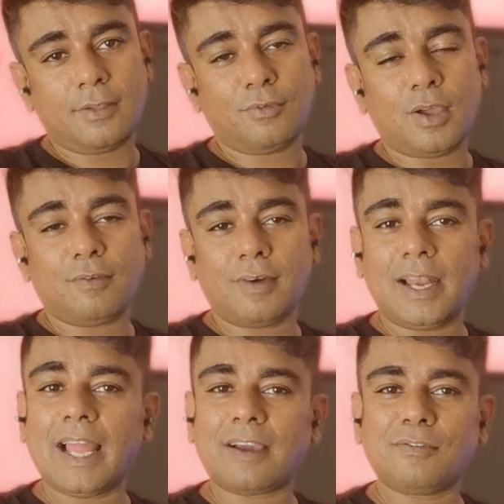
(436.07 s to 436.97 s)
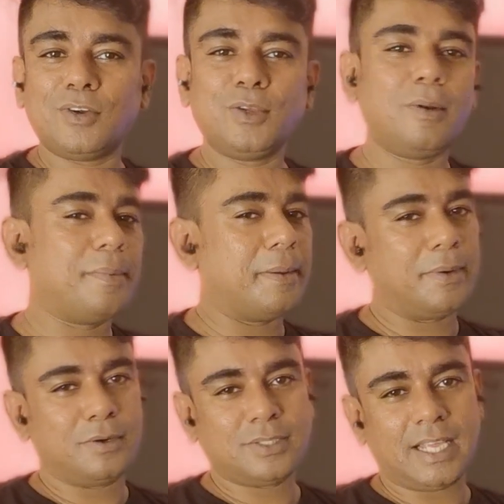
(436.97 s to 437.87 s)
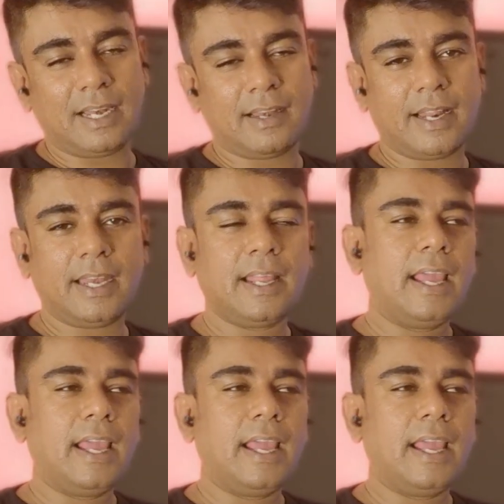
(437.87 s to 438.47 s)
If you have 1 lakh phone, you'll be able to sell it, right?